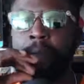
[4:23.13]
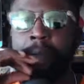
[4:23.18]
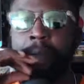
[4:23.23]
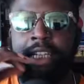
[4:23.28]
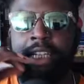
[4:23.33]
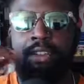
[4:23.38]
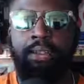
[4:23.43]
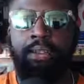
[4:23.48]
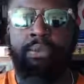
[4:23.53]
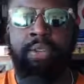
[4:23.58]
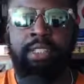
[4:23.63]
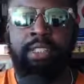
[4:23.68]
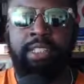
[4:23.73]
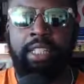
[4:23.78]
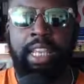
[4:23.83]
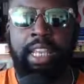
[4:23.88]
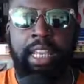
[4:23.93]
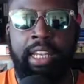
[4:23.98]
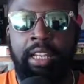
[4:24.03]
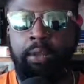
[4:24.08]
It gets
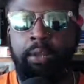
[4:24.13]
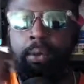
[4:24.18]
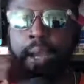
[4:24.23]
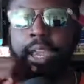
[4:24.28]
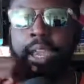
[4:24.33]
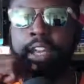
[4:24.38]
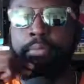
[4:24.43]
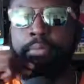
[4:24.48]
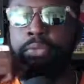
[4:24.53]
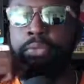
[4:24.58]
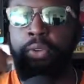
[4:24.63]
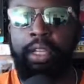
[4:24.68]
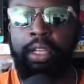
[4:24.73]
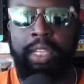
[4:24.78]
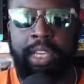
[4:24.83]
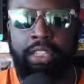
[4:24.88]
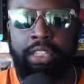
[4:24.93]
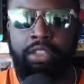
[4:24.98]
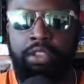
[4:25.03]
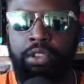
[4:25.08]
authenticated at the warehouse before it
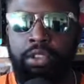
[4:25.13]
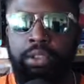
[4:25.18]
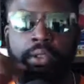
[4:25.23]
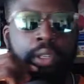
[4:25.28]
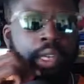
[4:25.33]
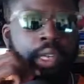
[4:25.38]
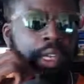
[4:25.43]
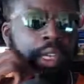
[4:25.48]
gets to you.